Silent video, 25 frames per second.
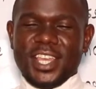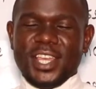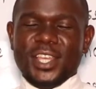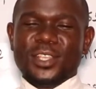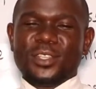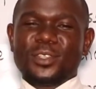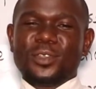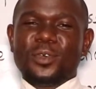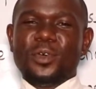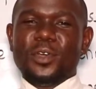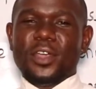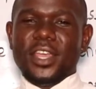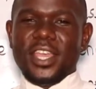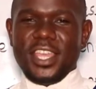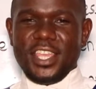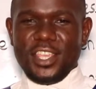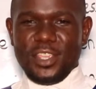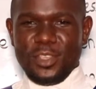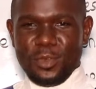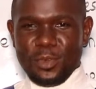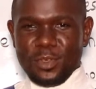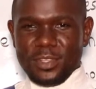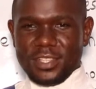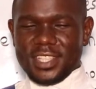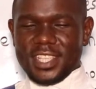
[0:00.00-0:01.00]
So
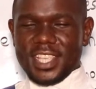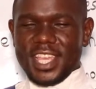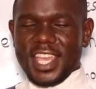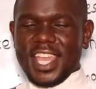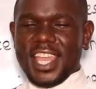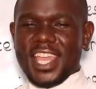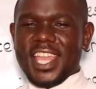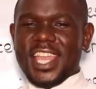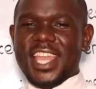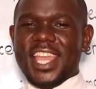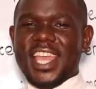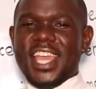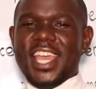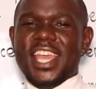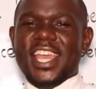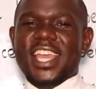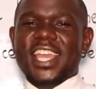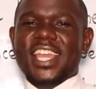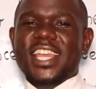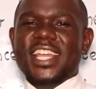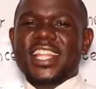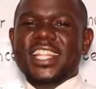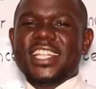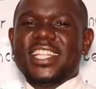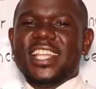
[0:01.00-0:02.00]
you say
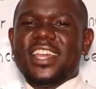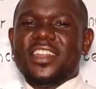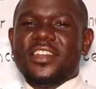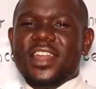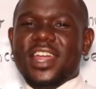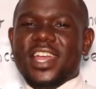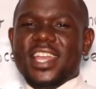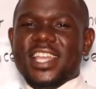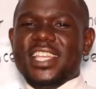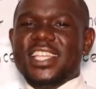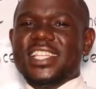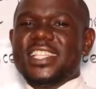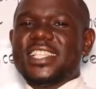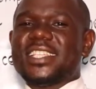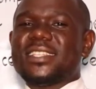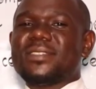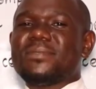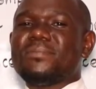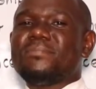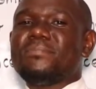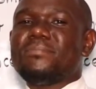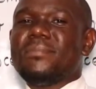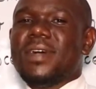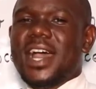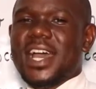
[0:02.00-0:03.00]
there is
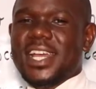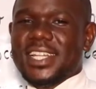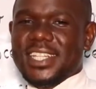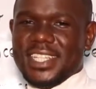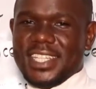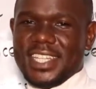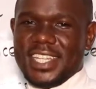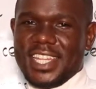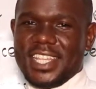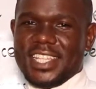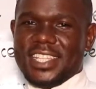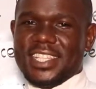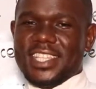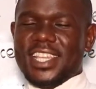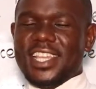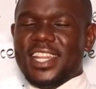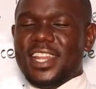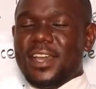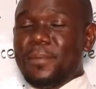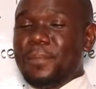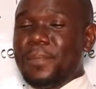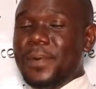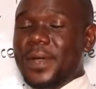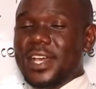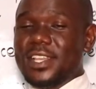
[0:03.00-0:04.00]
smartness in
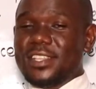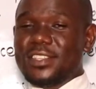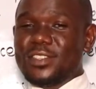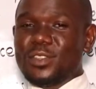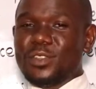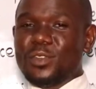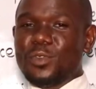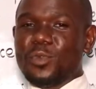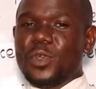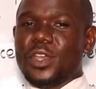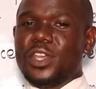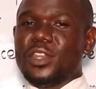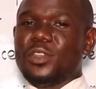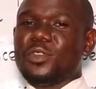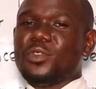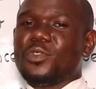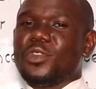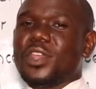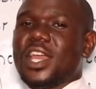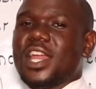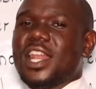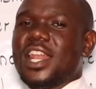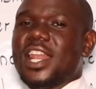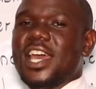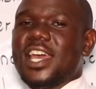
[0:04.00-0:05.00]
a person when you
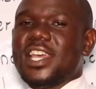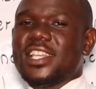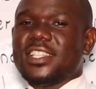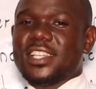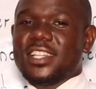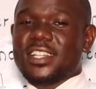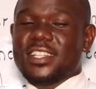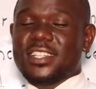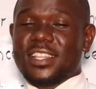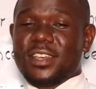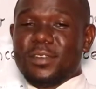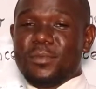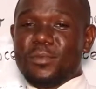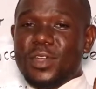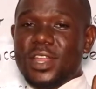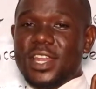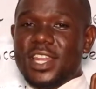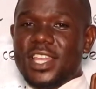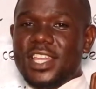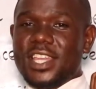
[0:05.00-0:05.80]
realize that someone